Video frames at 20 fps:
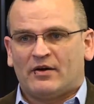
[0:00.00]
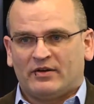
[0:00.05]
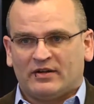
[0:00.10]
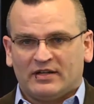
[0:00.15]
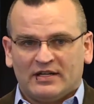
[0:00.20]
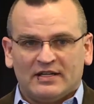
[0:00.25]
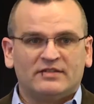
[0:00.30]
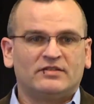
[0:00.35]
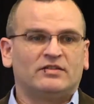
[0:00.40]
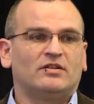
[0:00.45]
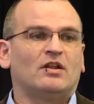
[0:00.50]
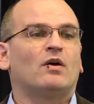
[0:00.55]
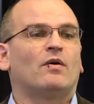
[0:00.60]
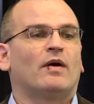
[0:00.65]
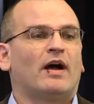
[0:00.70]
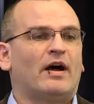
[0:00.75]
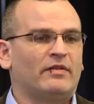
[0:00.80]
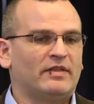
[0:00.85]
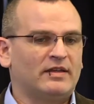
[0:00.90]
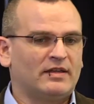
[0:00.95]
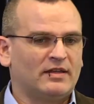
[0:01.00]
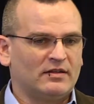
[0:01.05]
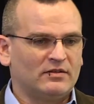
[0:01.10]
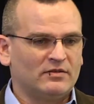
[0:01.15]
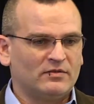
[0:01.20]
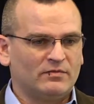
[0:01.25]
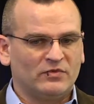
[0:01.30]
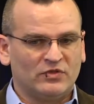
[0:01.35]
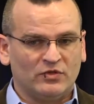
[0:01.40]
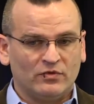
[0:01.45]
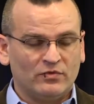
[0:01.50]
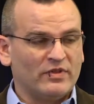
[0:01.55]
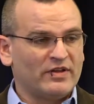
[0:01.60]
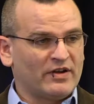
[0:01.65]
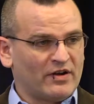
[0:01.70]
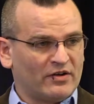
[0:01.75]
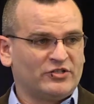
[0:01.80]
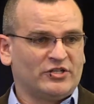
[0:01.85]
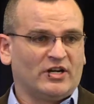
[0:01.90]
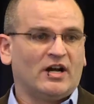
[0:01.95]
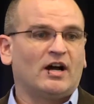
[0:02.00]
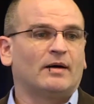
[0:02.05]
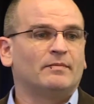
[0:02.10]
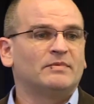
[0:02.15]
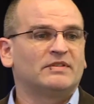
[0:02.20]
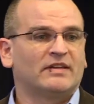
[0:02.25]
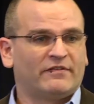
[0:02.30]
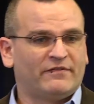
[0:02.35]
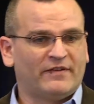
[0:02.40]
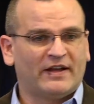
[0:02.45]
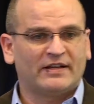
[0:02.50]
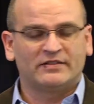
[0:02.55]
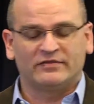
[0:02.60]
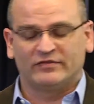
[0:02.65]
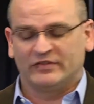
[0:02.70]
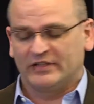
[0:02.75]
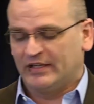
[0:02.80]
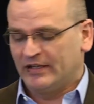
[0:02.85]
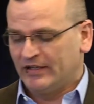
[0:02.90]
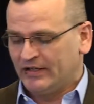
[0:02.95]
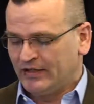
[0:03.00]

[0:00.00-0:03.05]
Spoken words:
and need to know how they can do their jobs effectively.